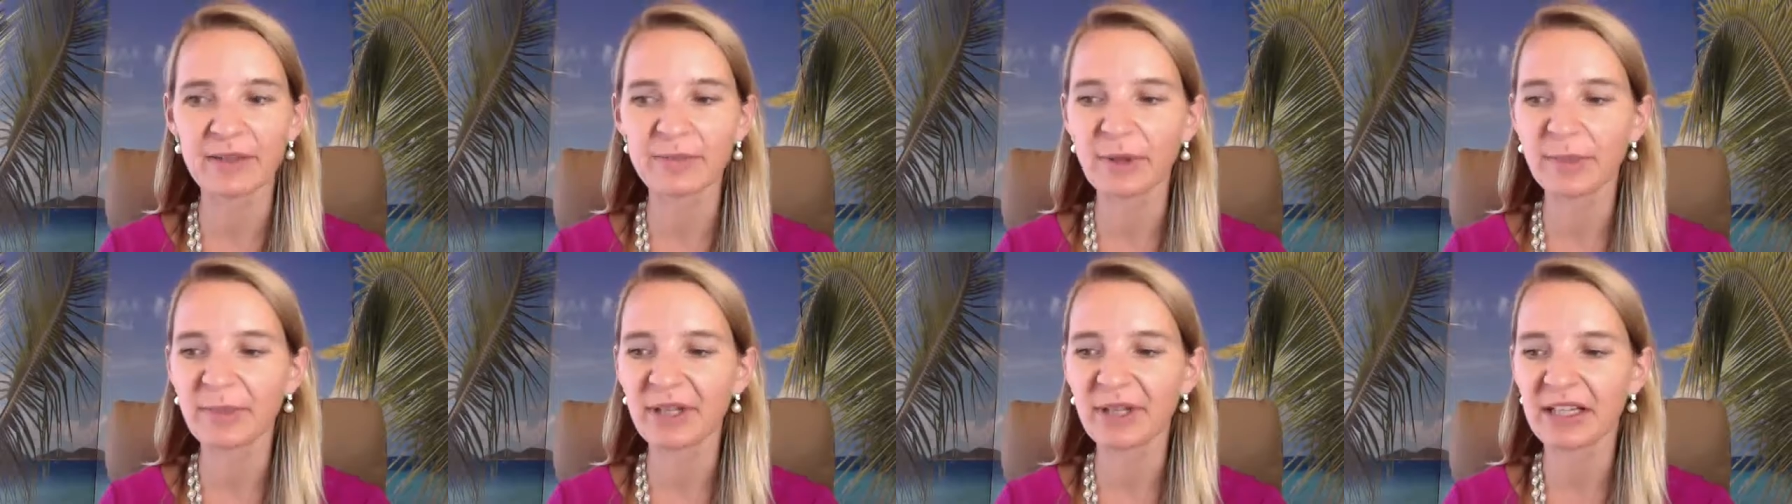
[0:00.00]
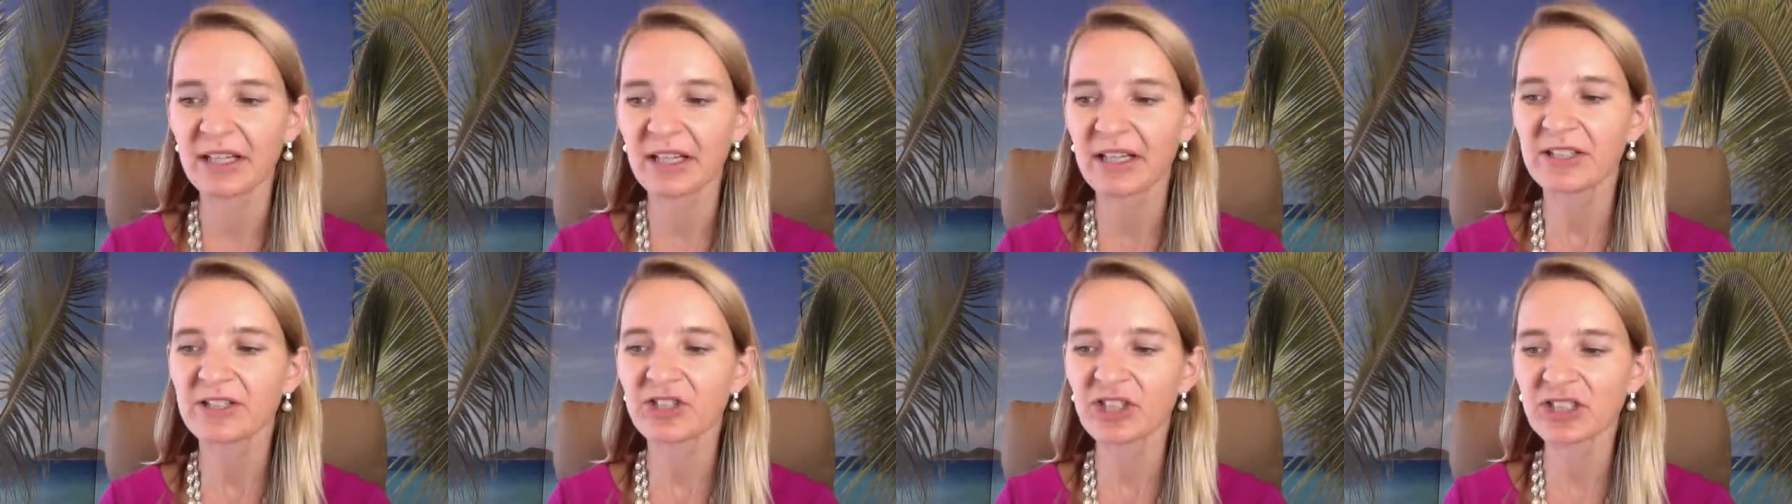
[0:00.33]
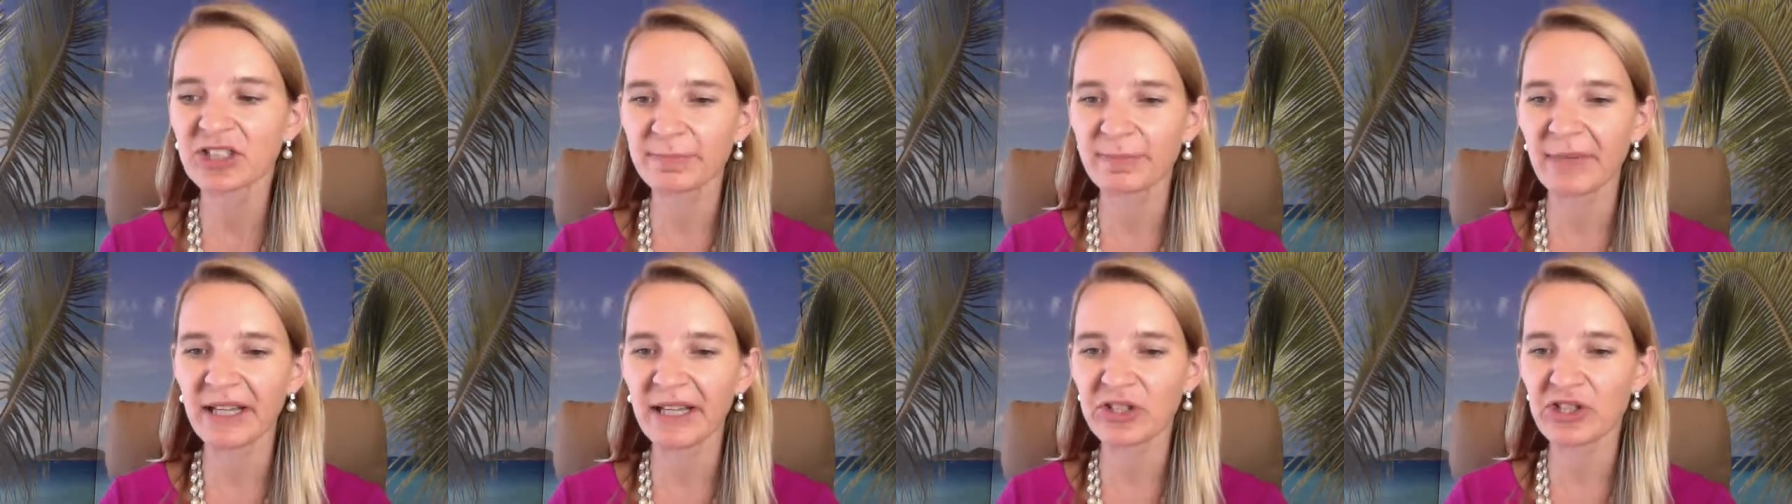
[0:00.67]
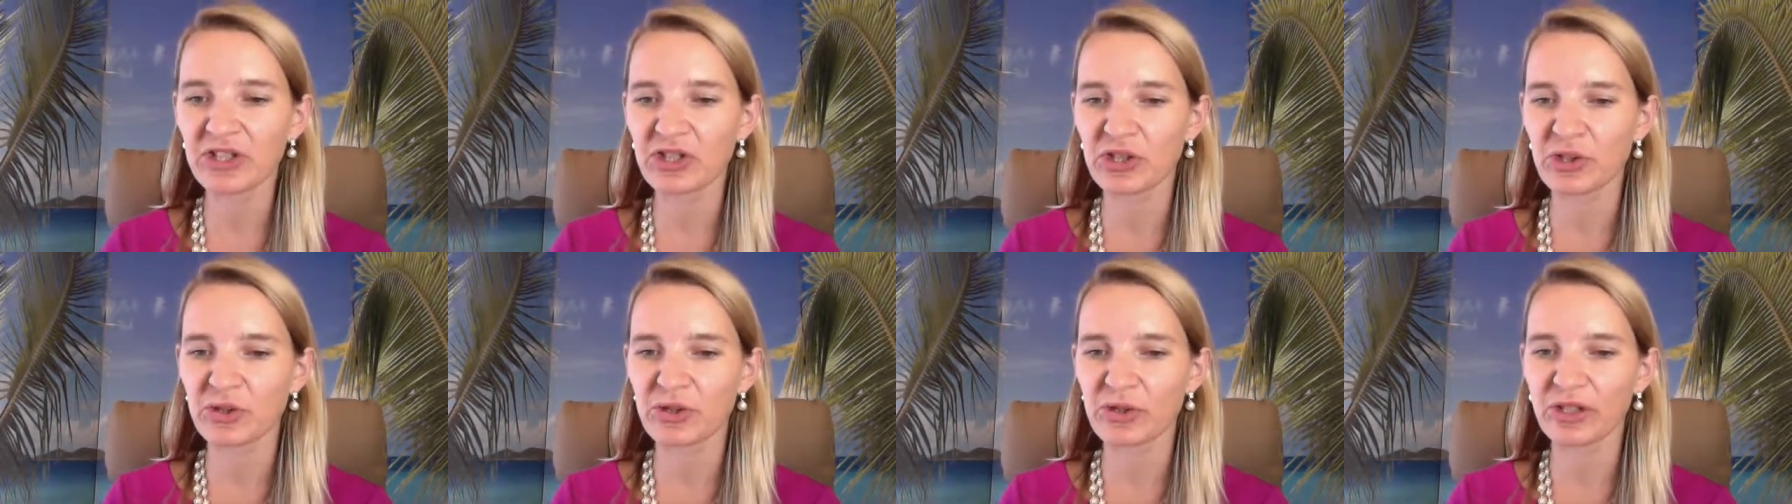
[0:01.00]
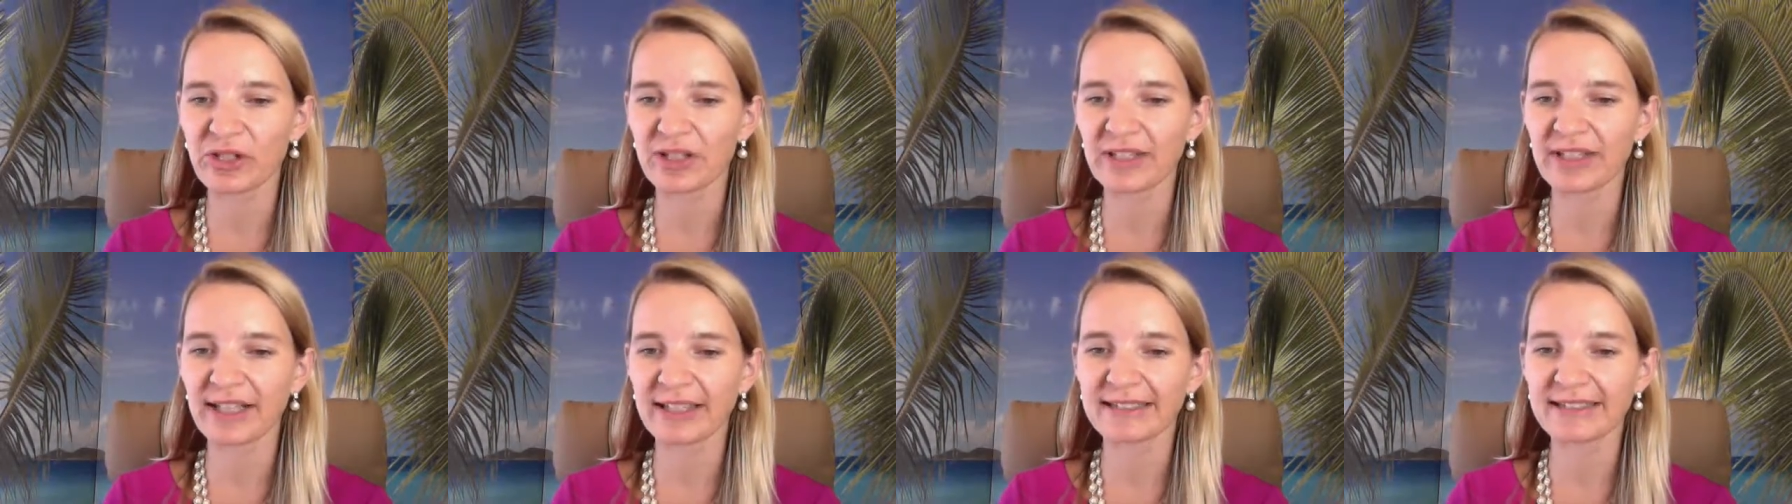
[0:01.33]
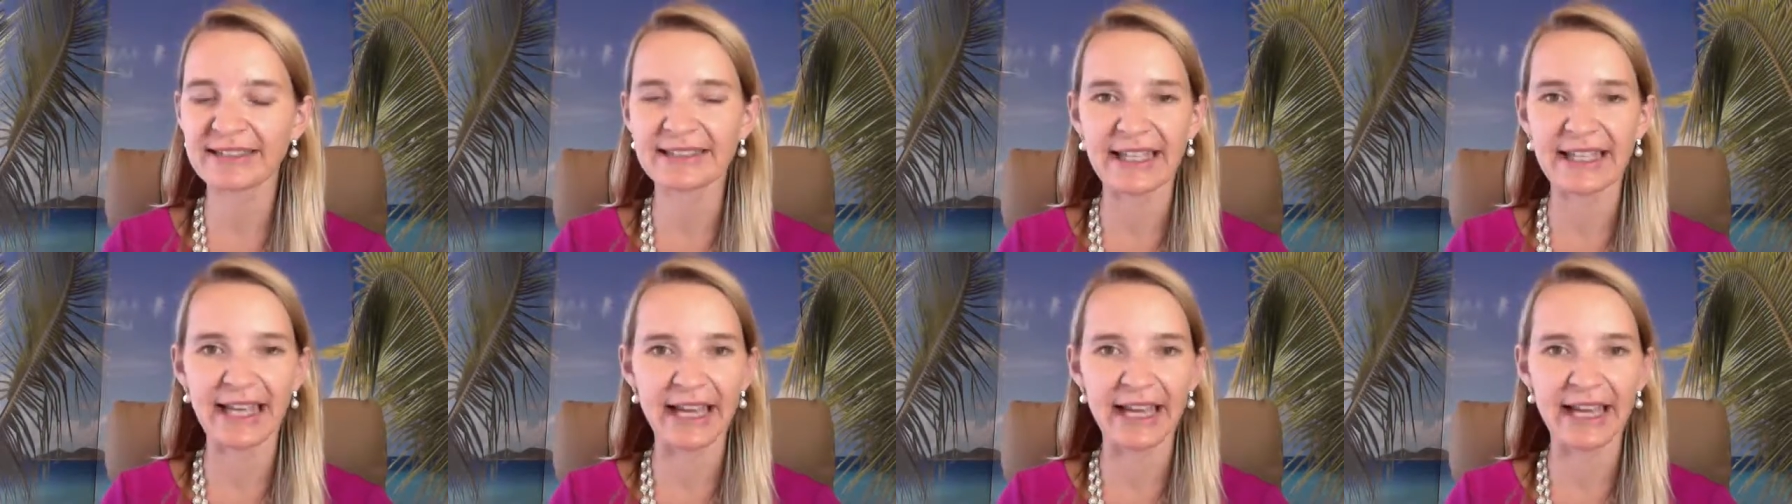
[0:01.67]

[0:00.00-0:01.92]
women, just make sure that his